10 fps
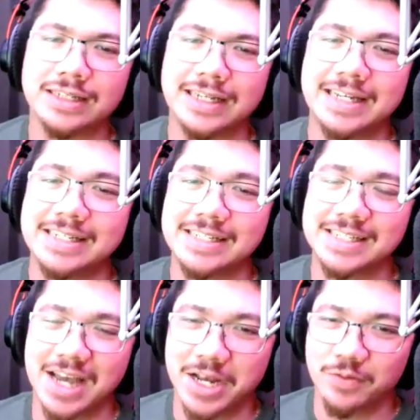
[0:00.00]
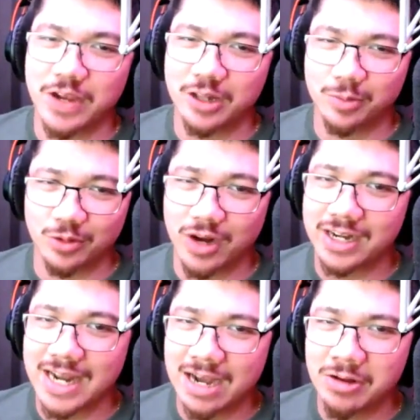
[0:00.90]
Brick is
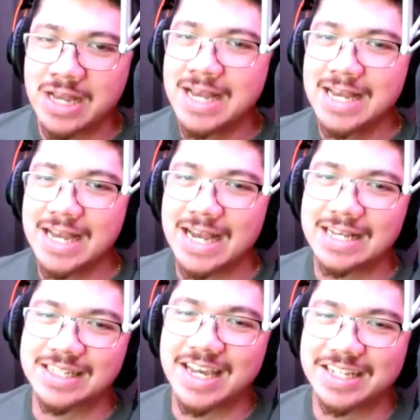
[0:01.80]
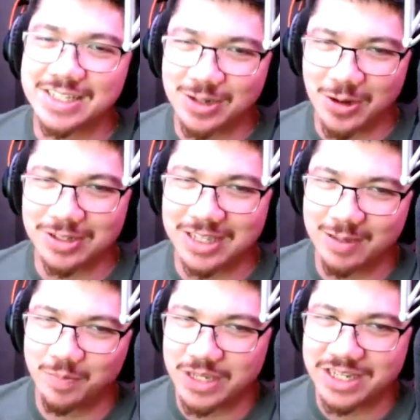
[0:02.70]
unavailable right now, as he's
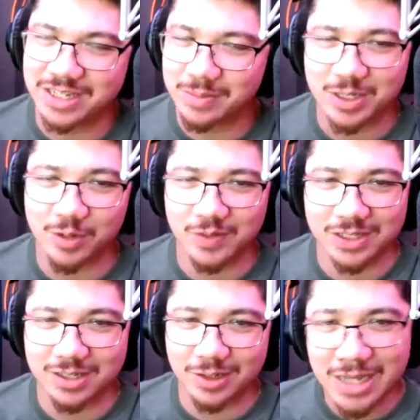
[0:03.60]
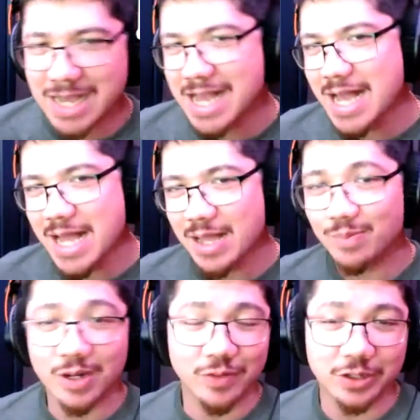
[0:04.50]
currently peeing himself a little.
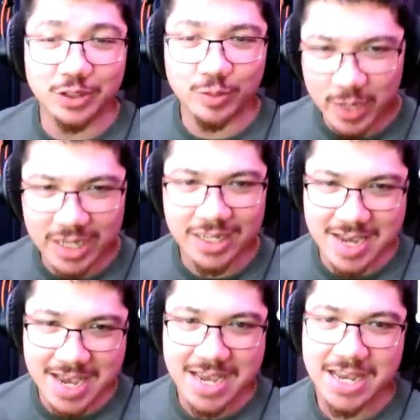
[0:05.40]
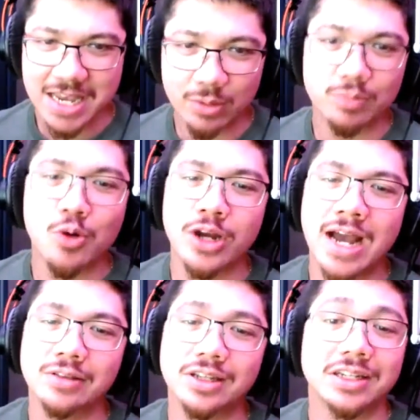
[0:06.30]
But if he could speak,
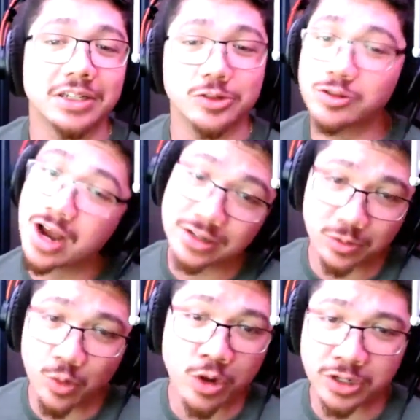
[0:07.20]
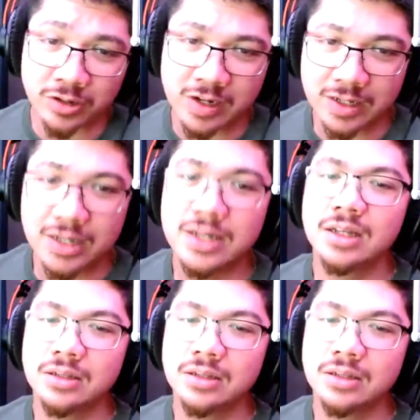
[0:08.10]
he would point out that he tried to warn you.